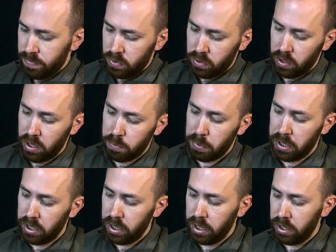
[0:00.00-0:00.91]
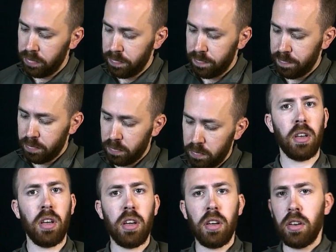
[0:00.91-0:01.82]
So that's pretty neat.
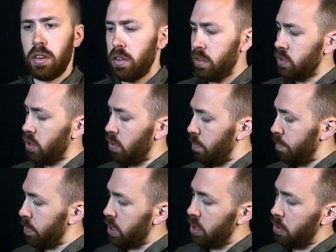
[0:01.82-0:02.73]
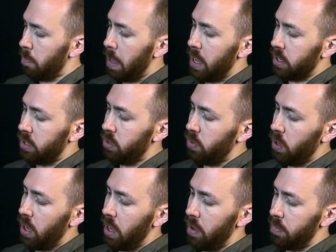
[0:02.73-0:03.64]
So in the back you
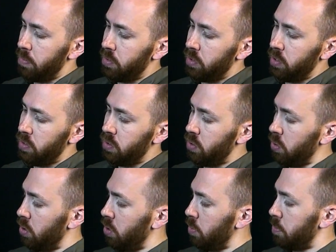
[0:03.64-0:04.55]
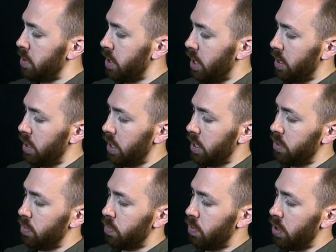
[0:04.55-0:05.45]
have these 2 loops again, like in
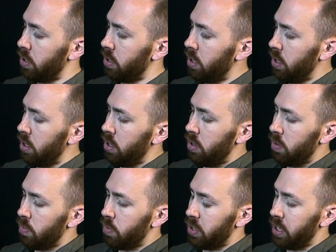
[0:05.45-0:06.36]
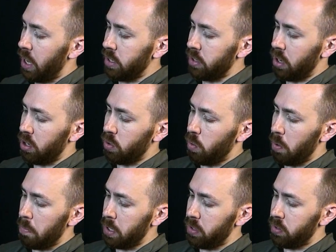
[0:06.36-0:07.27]
the front, for tying down
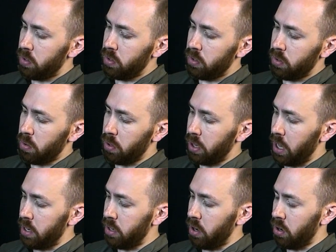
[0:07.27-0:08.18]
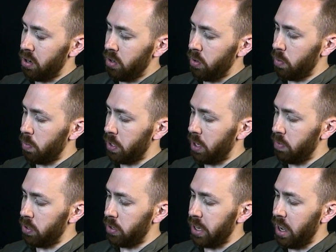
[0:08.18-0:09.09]
equipment or lanyard or
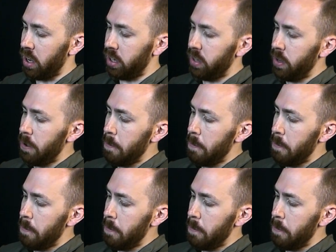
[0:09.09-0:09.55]
whatever you got.